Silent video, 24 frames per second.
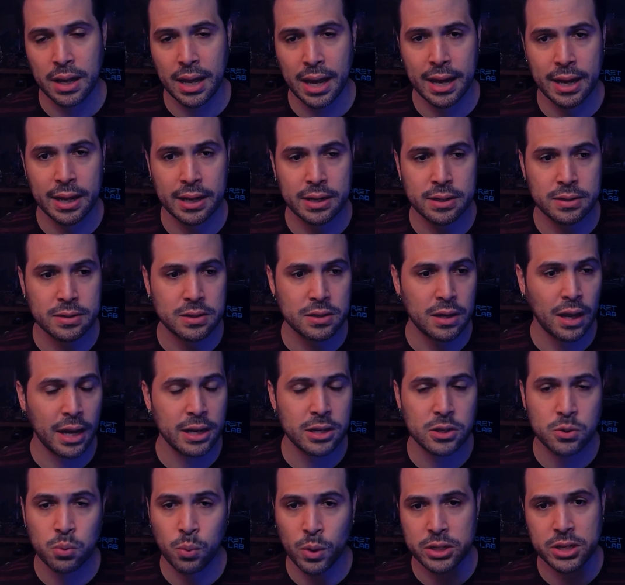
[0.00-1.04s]
And I
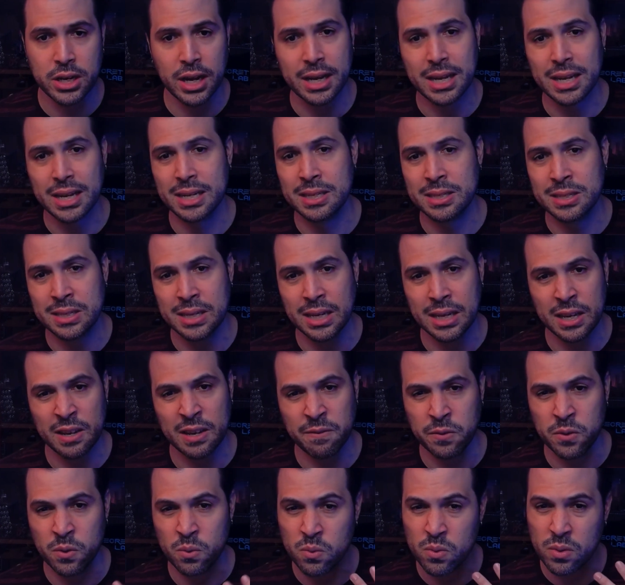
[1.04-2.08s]
just want to check in and see
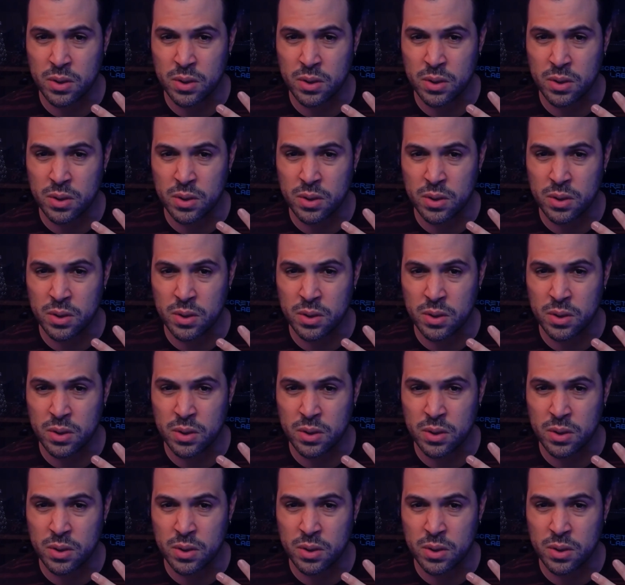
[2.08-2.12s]
if